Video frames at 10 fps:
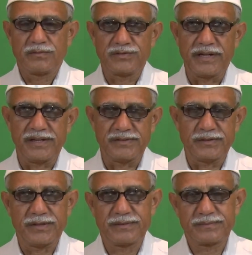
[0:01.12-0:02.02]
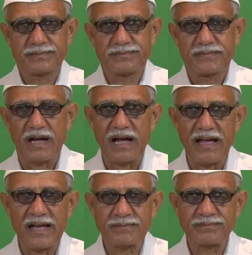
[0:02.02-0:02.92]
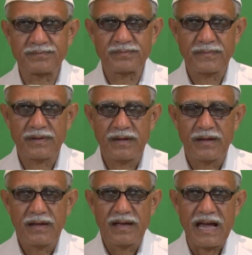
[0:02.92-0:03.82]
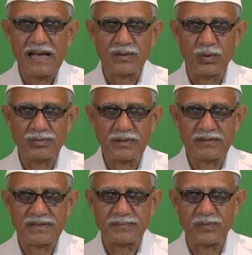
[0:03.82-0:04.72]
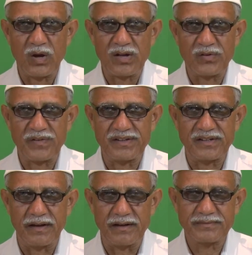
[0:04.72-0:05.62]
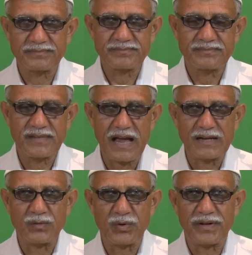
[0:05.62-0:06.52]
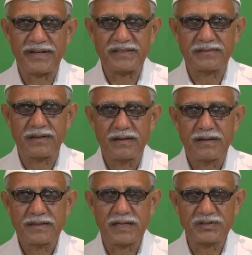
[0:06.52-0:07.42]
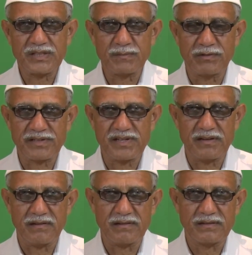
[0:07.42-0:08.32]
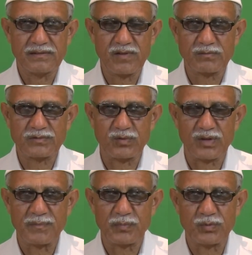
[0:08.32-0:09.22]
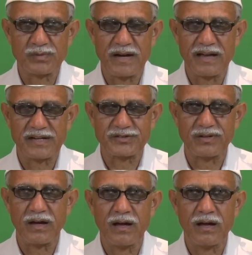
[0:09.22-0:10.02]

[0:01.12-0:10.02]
Jai Hind. I am an owner employer of India, advocate Khatib vakil from Solapur, Maharashtra.